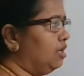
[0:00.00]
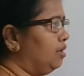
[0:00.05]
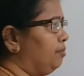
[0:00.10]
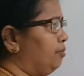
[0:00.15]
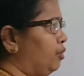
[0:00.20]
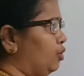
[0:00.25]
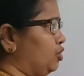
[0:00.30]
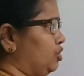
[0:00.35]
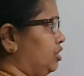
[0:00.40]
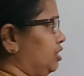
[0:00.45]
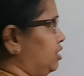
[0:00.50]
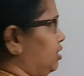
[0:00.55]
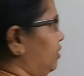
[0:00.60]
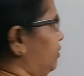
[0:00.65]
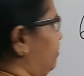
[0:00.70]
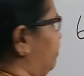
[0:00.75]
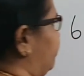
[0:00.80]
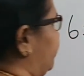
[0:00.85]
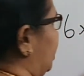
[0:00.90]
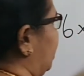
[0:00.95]

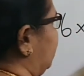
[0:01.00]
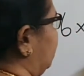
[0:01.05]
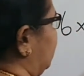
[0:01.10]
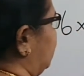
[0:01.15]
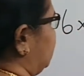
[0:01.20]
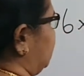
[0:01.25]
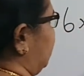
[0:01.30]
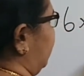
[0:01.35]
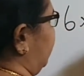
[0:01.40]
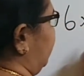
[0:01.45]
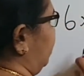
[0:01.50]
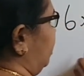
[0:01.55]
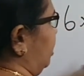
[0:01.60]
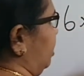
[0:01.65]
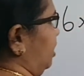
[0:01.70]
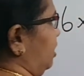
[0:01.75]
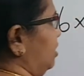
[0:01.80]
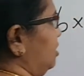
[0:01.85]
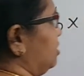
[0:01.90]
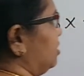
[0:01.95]
positive. Then second
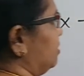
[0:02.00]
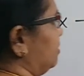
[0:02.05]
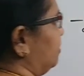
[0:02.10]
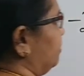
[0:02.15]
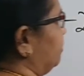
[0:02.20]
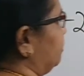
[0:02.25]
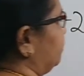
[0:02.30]
case,